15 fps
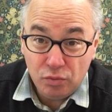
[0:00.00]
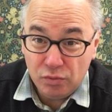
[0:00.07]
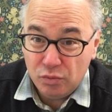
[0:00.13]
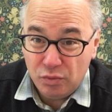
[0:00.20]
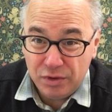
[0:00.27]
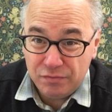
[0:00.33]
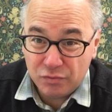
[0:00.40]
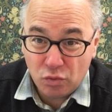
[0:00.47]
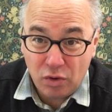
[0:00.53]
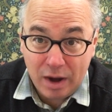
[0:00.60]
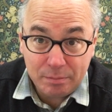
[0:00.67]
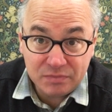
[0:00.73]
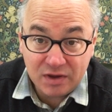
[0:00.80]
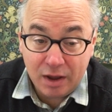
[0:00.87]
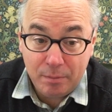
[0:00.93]
We've
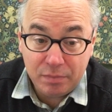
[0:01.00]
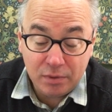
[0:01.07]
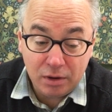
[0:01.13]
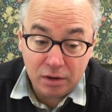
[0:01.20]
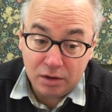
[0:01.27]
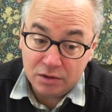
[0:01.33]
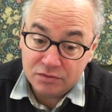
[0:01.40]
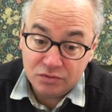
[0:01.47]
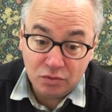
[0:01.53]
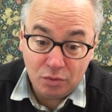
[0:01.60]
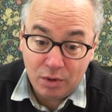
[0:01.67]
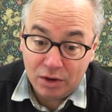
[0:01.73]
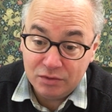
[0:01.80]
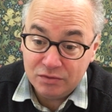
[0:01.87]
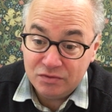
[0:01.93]
crept up to
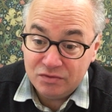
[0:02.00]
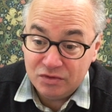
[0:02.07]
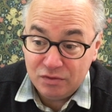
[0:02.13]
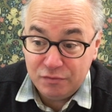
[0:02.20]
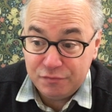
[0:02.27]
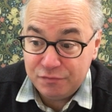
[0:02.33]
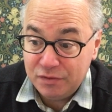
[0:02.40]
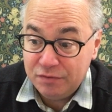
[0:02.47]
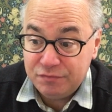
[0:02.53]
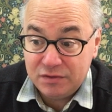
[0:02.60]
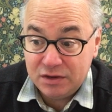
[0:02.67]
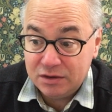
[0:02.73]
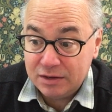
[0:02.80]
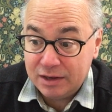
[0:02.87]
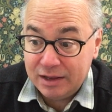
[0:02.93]
around 2.50
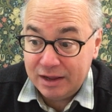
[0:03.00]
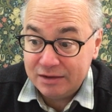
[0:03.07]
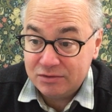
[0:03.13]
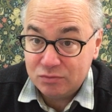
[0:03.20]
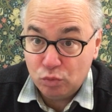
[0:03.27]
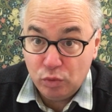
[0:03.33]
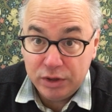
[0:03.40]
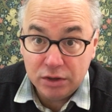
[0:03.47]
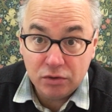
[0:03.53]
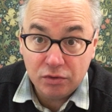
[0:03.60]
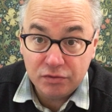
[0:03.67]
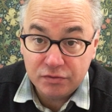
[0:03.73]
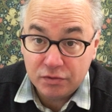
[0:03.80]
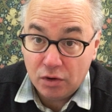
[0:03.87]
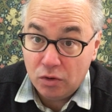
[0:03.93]
in the last week or
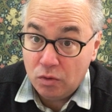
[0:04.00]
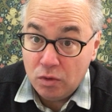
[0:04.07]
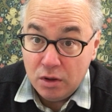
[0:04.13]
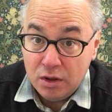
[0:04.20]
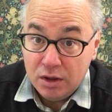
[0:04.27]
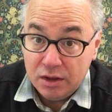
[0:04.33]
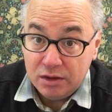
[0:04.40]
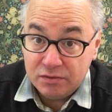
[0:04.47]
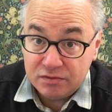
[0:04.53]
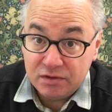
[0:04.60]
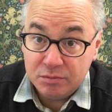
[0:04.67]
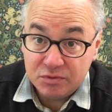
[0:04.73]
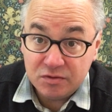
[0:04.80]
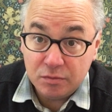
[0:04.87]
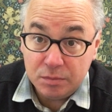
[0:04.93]
so.
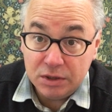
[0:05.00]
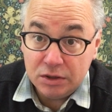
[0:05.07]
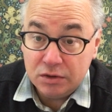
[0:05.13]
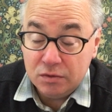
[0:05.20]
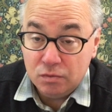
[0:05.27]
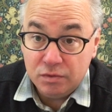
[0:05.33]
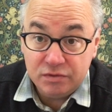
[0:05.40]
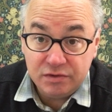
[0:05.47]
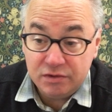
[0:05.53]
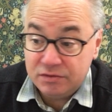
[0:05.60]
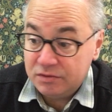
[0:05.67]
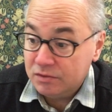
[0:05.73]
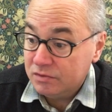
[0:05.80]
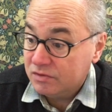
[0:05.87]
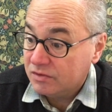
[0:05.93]
Seems to be a good
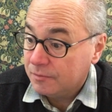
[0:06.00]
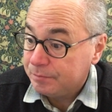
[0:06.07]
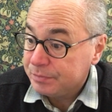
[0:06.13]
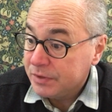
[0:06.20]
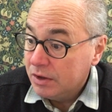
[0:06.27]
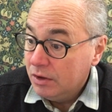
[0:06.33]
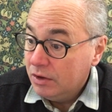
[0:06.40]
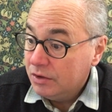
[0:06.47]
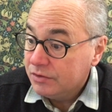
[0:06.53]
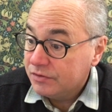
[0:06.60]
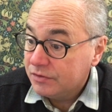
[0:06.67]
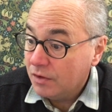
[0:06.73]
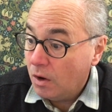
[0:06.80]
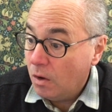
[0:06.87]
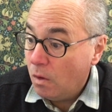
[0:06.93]
resistance.
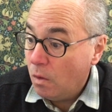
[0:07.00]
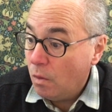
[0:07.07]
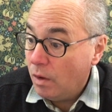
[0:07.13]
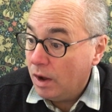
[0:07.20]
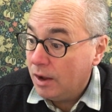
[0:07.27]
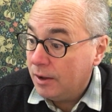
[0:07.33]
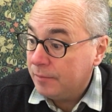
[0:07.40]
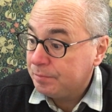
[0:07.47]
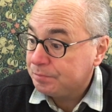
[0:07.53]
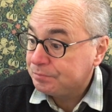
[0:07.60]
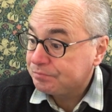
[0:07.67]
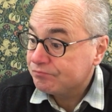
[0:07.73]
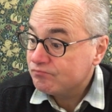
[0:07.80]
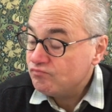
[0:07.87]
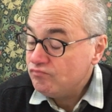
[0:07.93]
So,
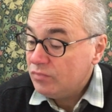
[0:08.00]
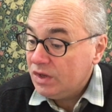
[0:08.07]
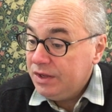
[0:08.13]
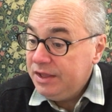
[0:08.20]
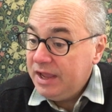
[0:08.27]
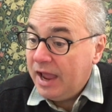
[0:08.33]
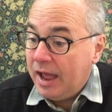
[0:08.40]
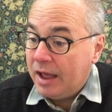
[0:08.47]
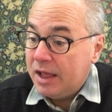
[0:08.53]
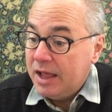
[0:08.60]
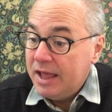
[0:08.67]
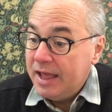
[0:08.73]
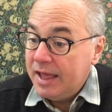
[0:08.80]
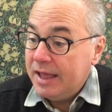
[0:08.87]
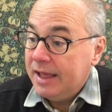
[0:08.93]
the
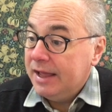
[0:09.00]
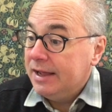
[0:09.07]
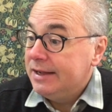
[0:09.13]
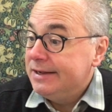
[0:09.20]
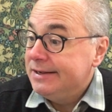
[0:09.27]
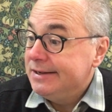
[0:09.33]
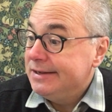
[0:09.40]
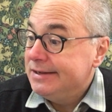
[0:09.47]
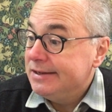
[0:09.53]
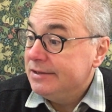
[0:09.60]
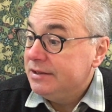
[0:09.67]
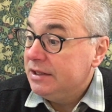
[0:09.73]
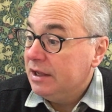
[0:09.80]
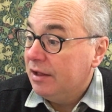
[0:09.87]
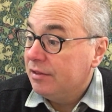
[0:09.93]

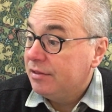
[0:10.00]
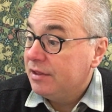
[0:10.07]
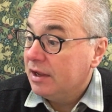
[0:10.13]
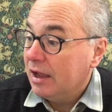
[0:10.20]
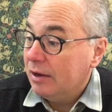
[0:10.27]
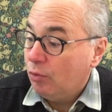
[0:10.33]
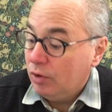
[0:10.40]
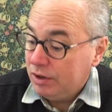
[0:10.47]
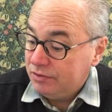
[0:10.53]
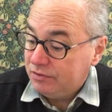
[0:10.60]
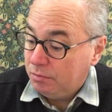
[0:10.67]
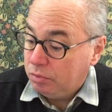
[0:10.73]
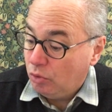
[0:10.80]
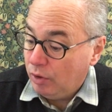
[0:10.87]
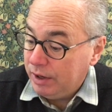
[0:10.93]
other thing I wanted to
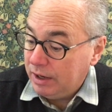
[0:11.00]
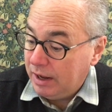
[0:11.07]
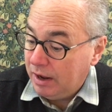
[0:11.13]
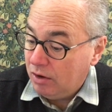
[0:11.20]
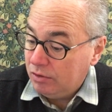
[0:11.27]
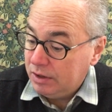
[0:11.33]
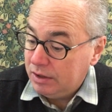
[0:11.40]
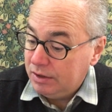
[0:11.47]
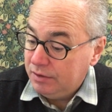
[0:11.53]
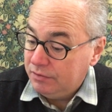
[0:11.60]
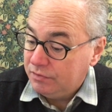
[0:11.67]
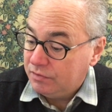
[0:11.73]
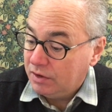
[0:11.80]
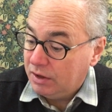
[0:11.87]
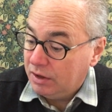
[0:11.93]
point out
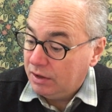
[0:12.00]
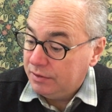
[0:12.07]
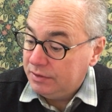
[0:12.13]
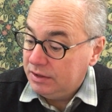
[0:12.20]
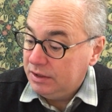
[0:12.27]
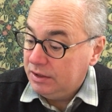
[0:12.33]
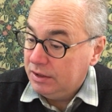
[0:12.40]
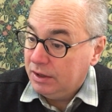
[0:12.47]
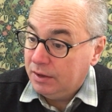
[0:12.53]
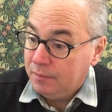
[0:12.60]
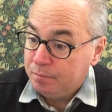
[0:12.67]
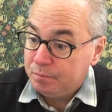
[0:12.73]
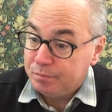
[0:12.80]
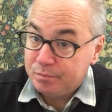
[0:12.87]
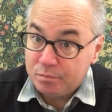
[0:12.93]
is
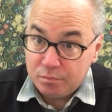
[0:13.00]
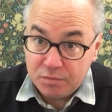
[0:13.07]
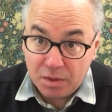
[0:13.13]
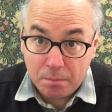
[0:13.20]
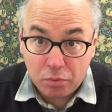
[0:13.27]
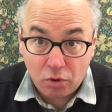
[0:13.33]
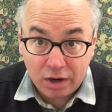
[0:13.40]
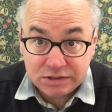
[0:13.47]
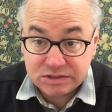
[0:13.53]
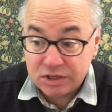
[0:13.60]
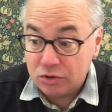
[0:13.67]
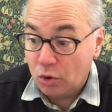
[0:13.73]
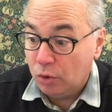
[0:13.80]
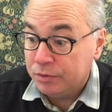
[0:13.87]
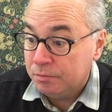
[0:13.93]
the price
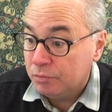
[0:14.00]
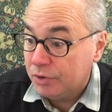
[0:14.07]
of gold in